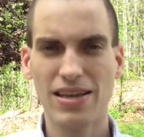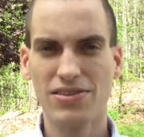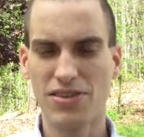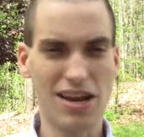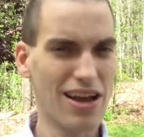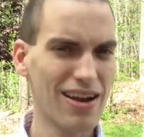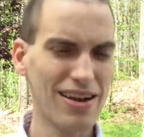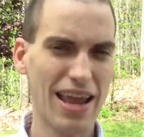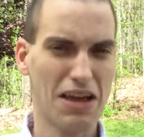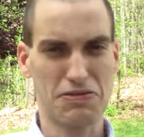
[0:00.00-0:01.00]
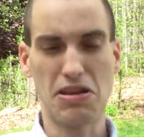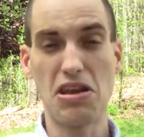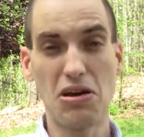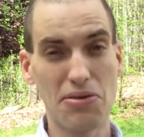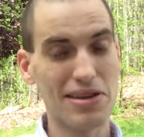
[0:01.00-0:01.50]
So you not only have to
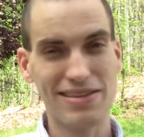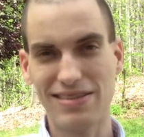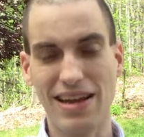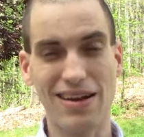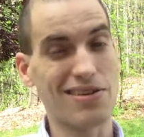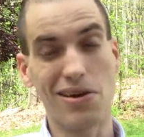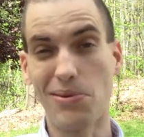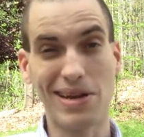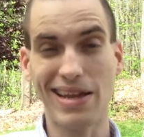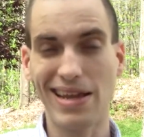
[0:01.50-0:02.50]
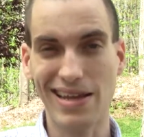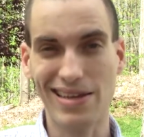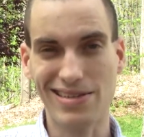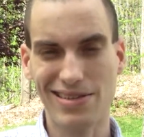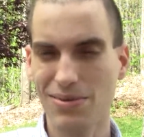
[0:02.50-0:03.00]
know that it's there, know what it
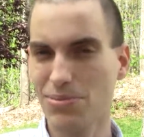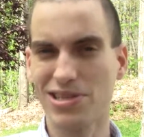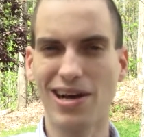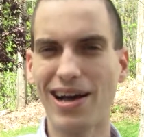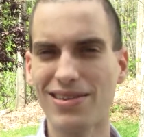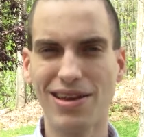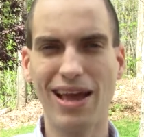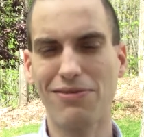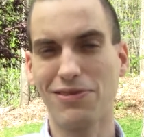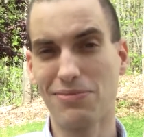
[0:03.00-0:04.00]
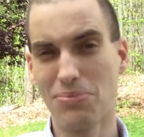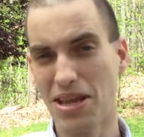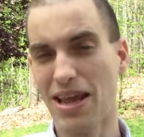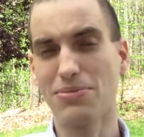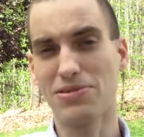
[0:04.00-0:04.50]
is, but you also have to
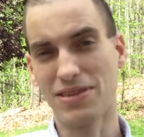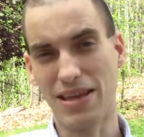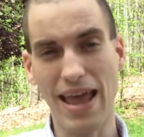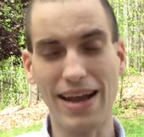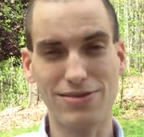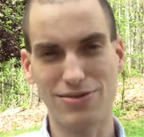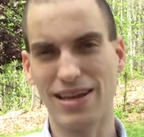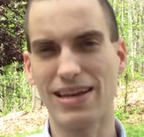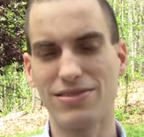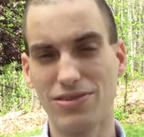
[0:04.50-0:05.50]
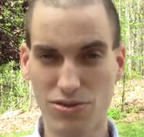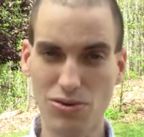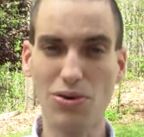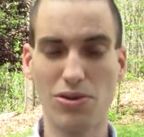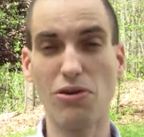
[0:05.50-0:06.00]
be able to exercise
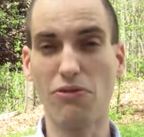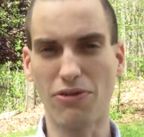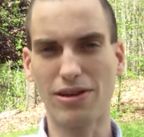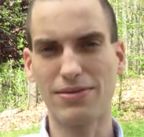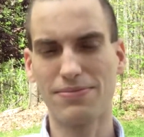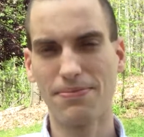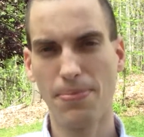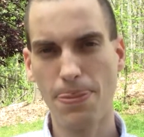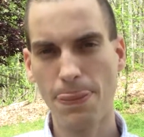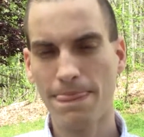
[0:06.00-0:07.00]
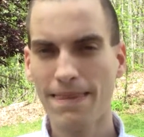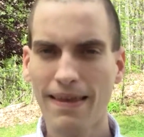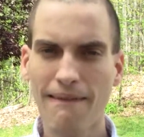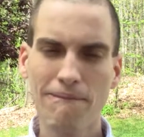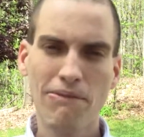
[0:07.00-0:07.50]
control over it.
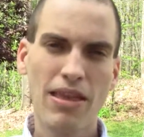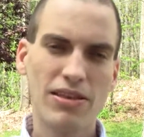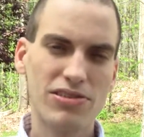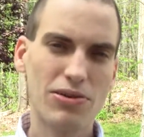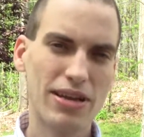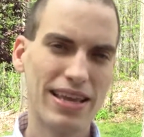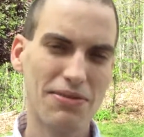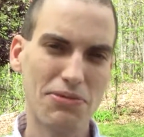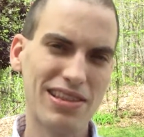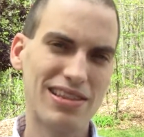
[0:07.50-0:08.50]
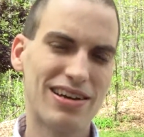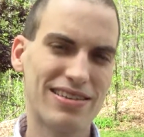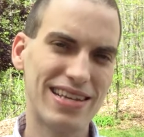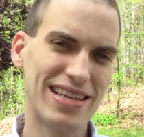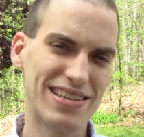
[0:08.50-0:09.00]
So again, what the law
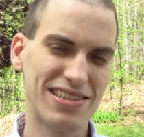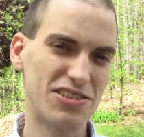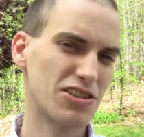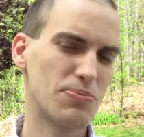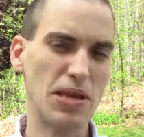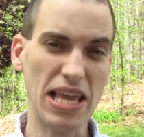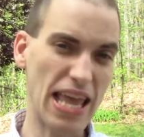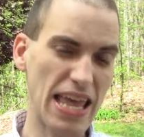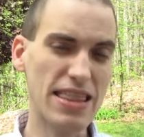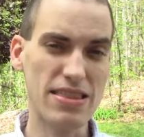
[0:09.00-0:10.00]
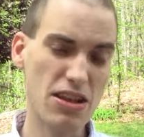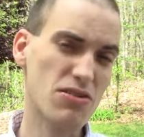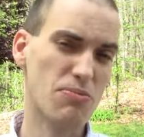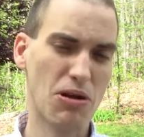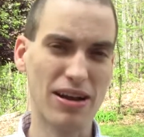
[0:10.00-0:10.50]
says is that just being near
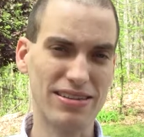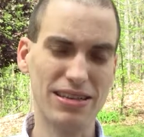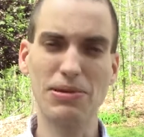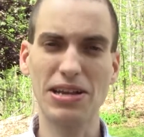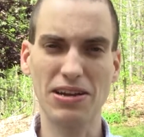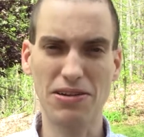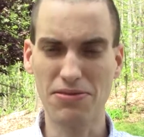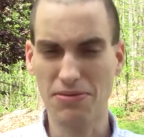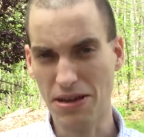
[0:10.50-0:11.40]
the proximity or